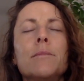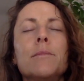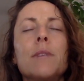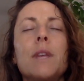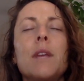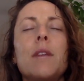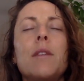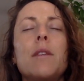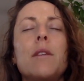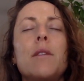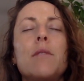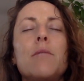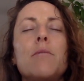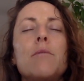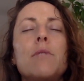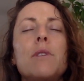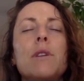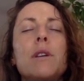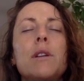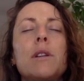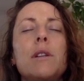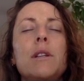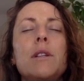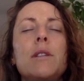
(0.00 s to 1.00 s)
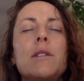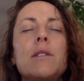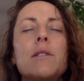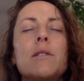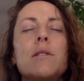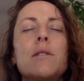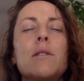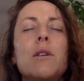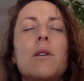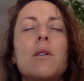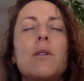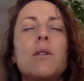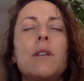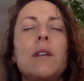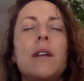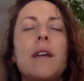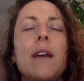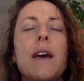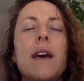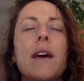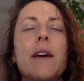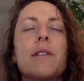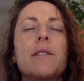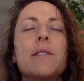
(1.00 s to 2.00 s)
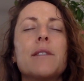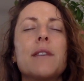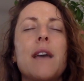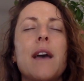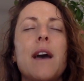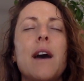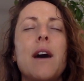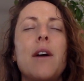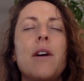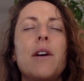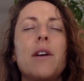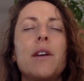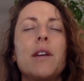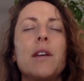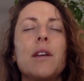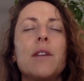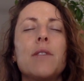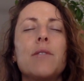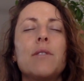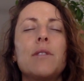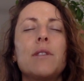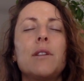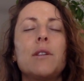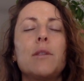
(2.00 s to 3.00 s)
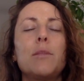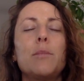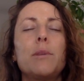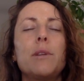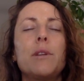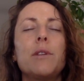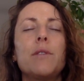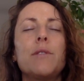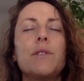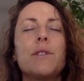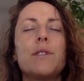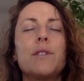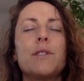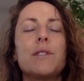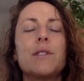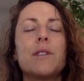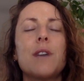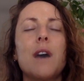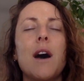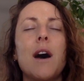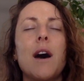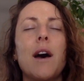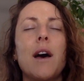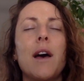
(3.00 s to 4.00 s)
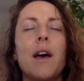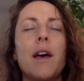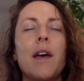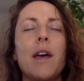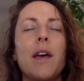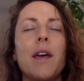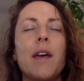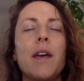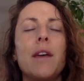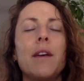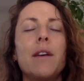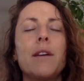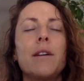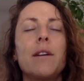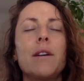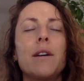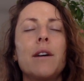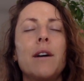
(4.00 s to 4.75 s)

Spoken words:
And then really slowly exhale and give a little bit of a sigh.